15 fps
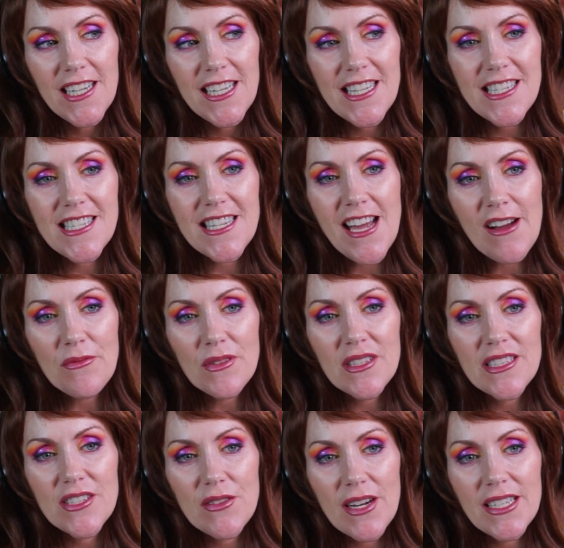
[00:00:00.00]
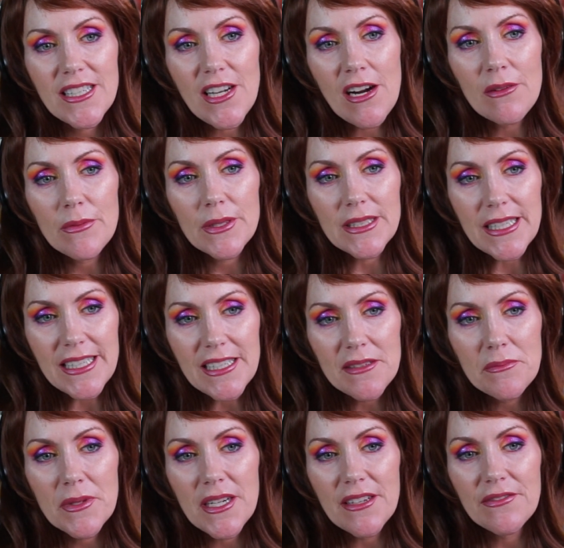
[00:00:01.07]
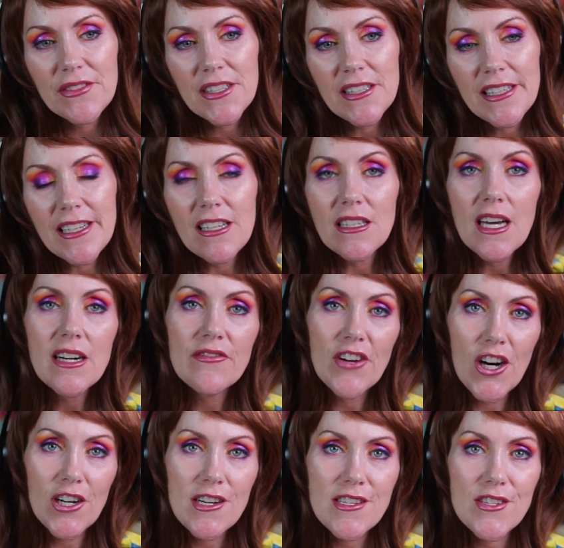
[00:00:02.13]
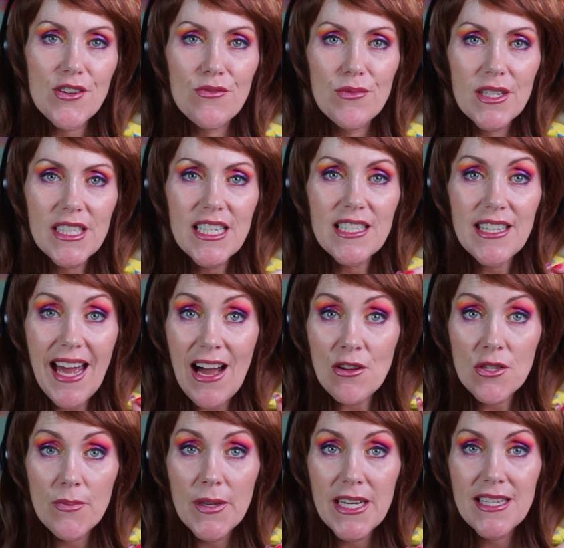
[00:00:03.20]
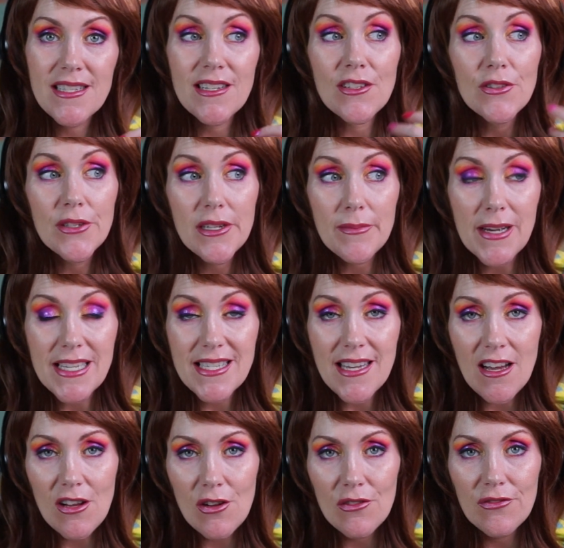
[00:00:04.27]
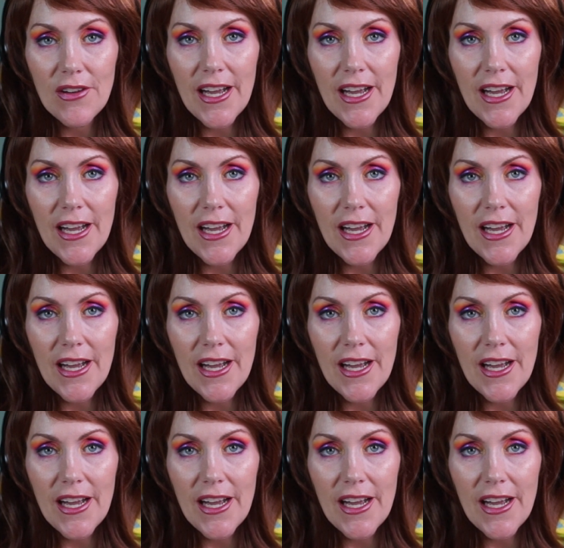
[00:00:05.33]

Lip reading: it's not really directly art related, but I feel like a lot of artists are really into houseplants, including myself.